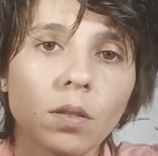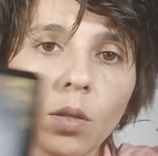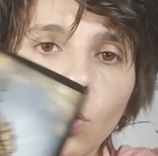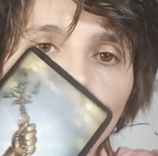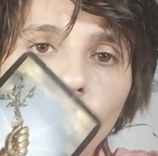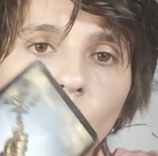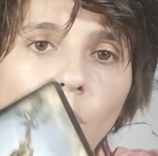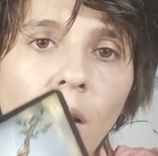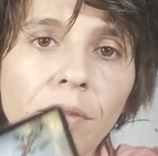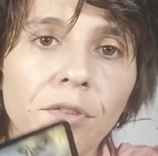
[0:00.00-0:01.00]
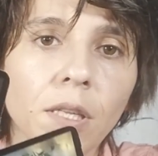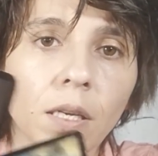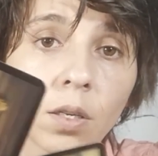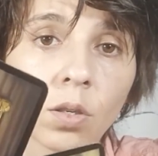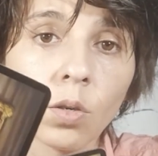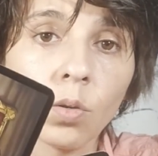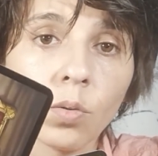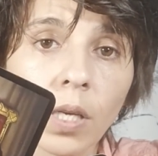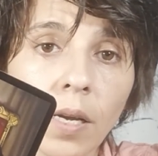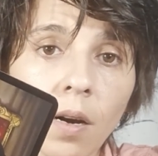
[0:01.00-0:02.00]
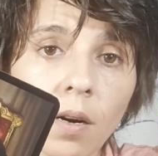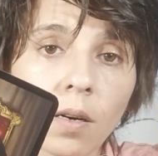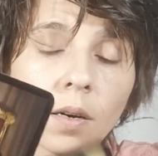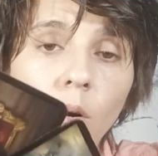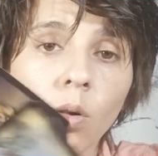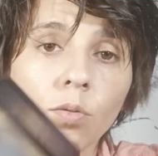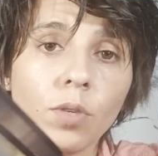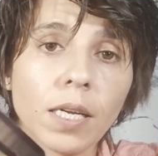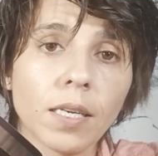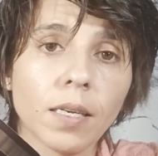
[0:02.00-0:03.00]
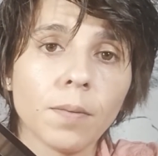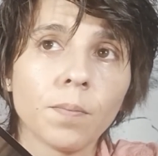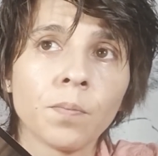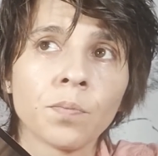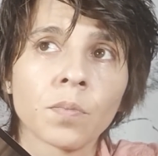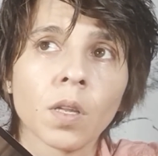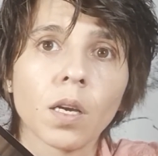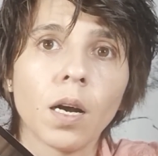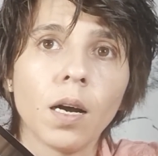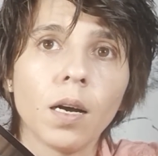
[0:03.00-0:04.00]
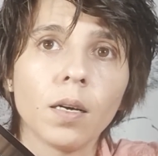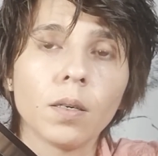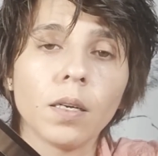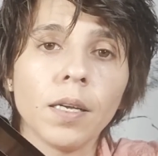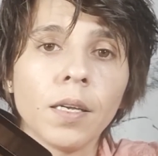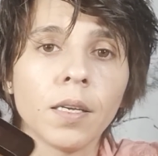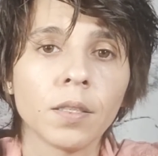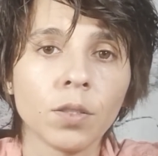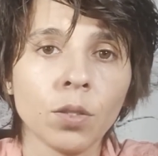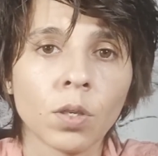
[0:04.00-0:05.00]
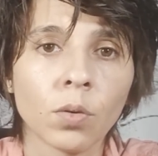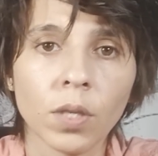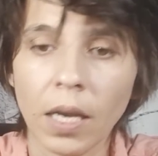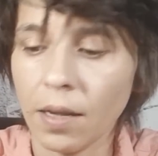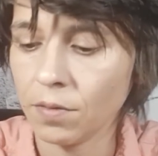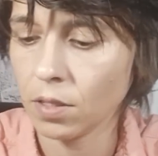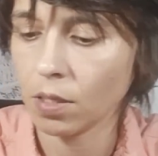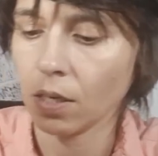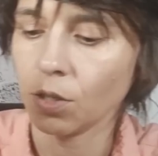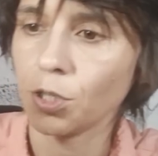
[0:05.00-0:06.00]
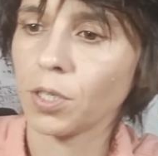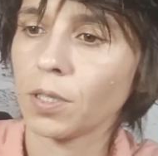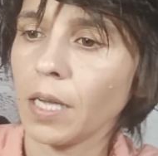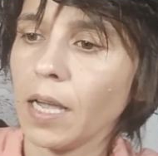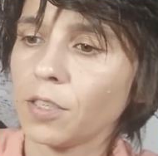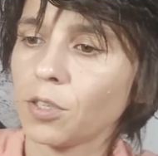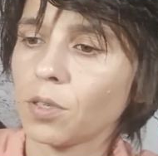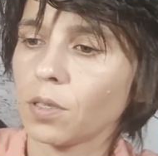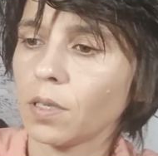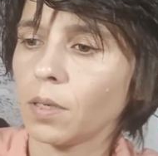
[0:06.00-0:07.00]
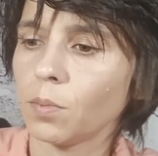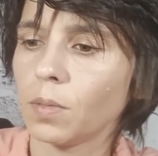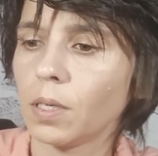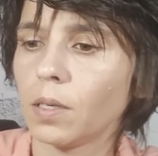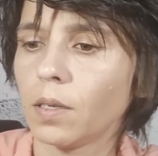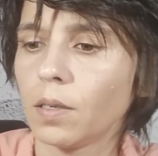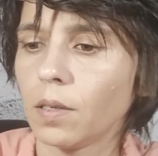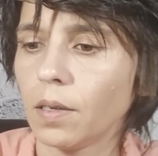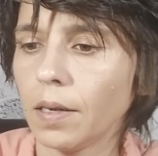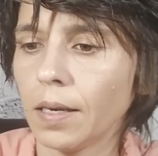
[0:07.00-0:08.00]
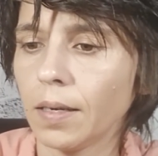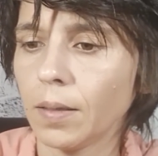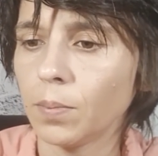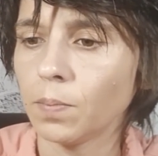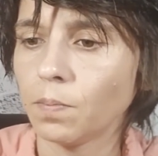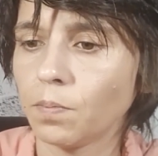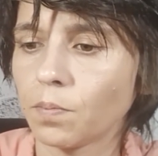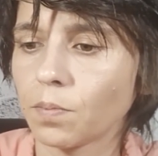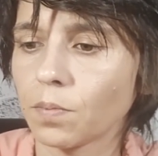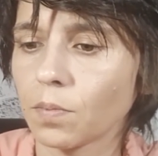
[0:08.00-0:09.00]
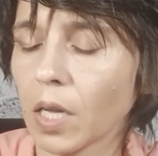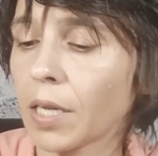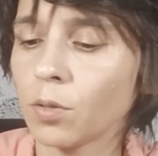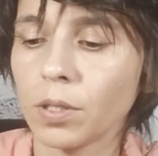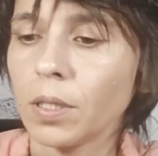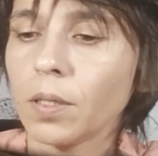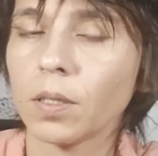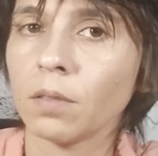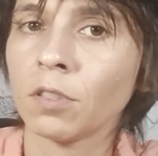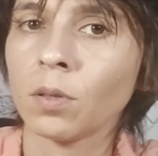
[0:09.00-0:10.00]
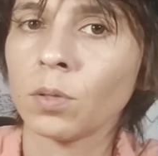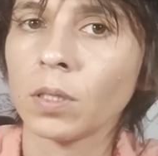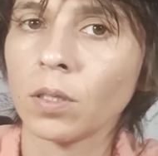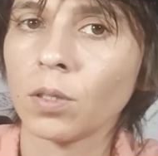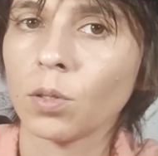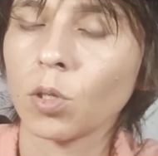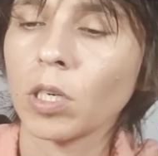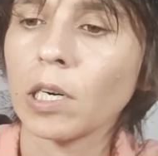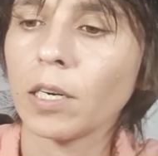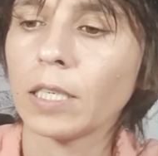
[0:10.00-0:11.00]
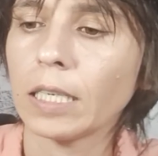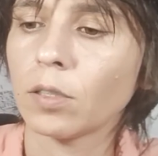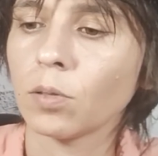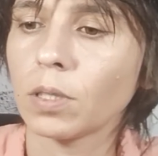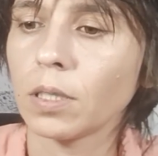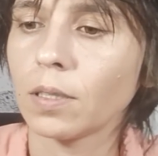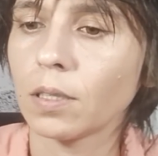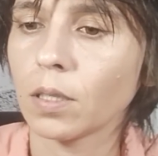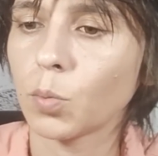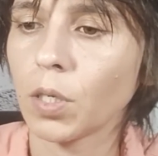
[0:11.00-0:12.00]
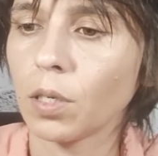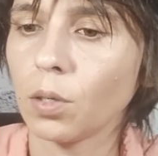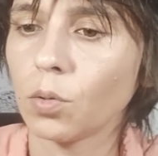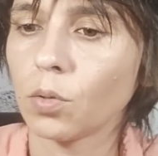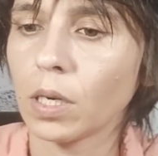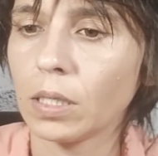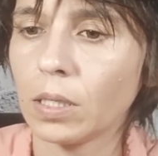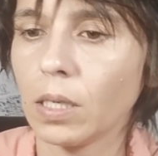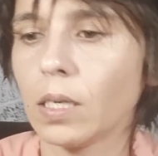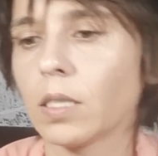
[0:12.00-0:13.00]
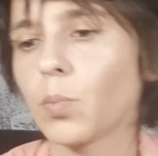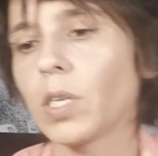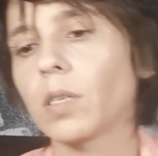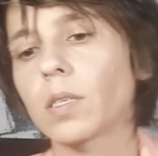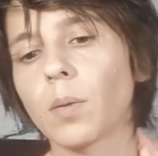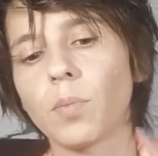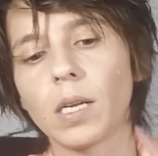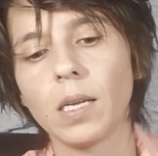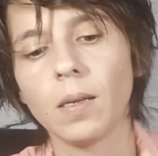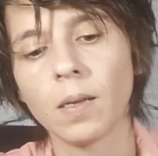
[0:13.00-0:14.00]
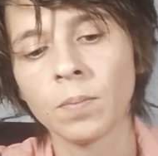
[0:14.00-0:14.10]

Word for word: who I feel like you know who they are already, uh, and you know they have this energy attached to them. Um, I don't see this, even though this is your card, I don't see this as being you. I see it as being somebody